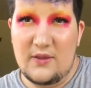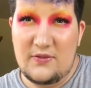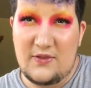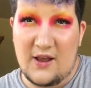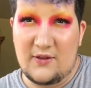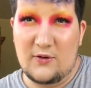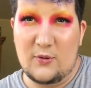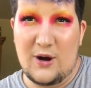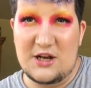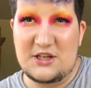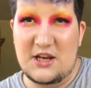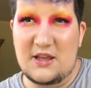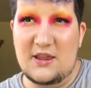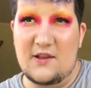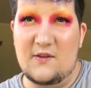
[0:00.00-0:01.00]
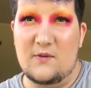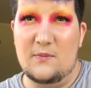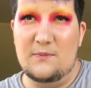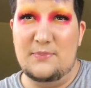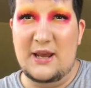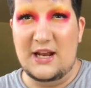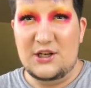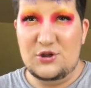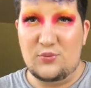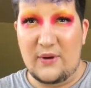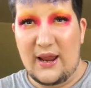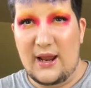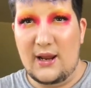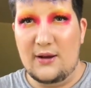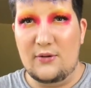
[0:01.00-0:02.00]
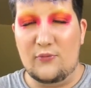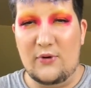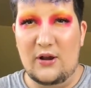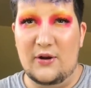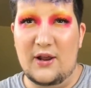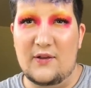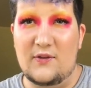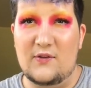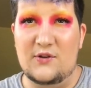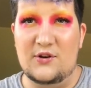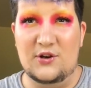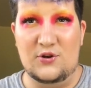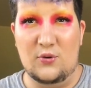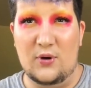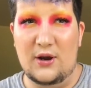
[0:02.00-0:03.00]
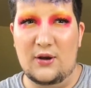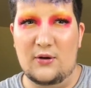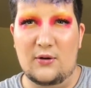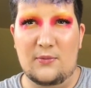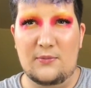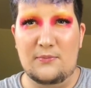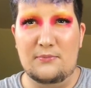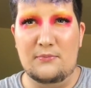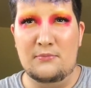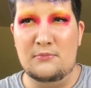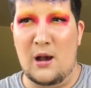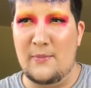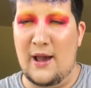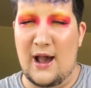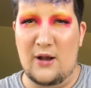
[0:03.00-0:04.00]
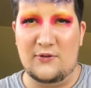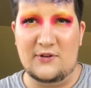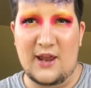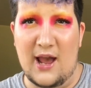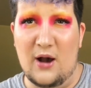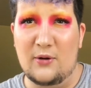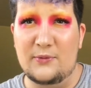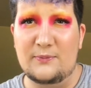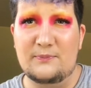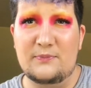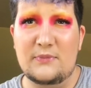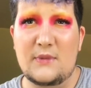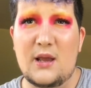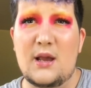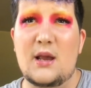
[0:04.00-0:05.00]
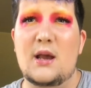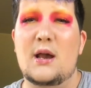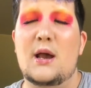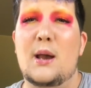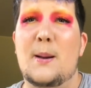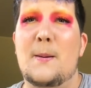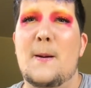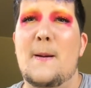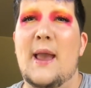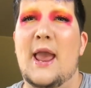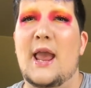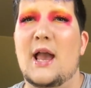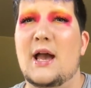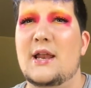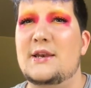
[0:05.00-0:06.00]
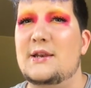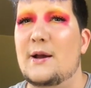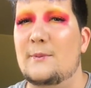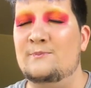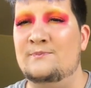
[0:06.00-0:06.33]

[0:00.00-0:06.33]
thanks for watching this peach ring realness tutorial, Mama House Down. And